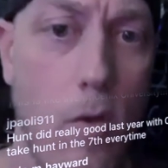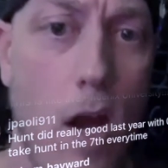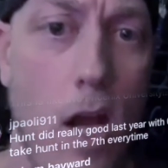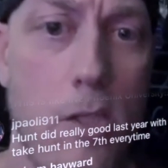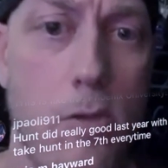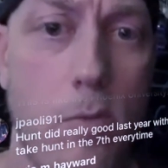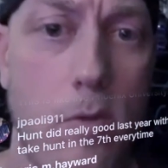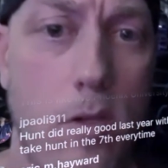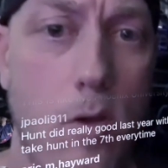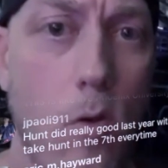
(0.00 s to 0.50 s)

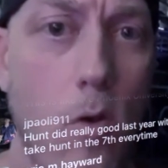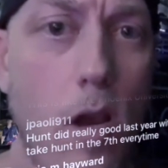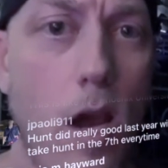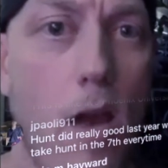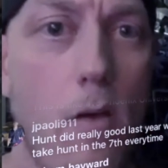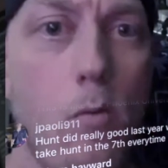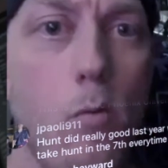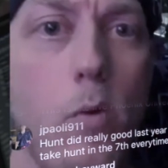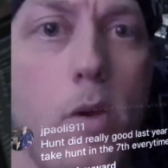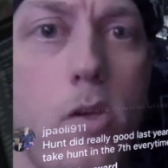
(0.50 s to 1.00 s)
Raj, what's going
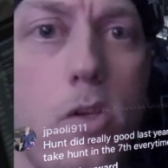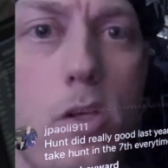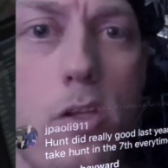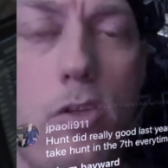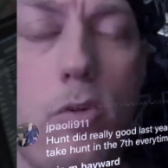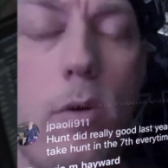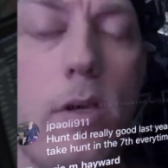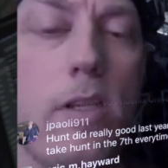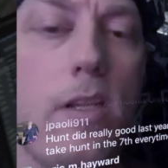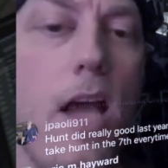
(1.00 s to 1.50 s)
on? We
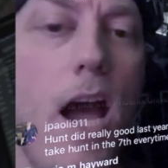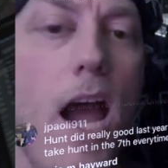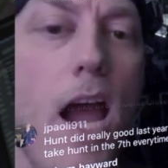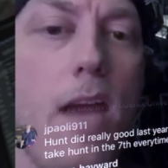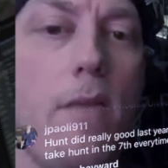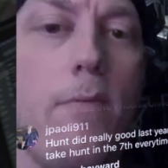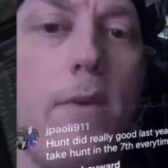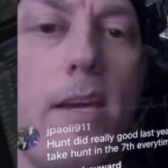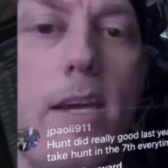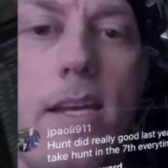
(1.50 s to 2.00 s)
should do a
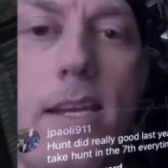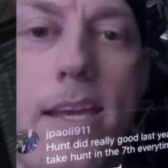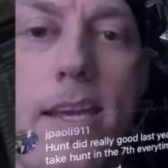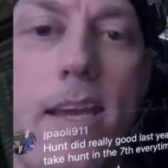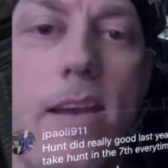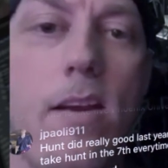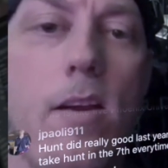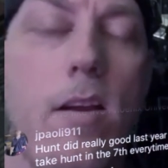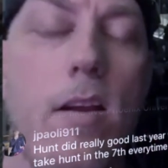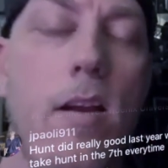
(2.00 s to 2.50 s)
live in
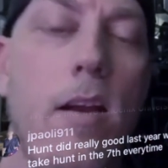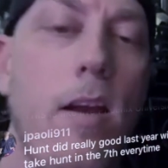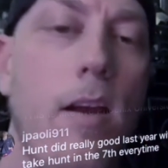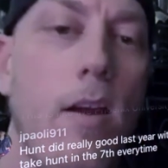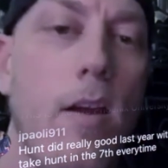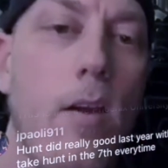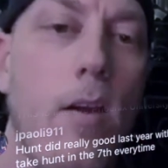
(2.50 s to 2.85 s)
here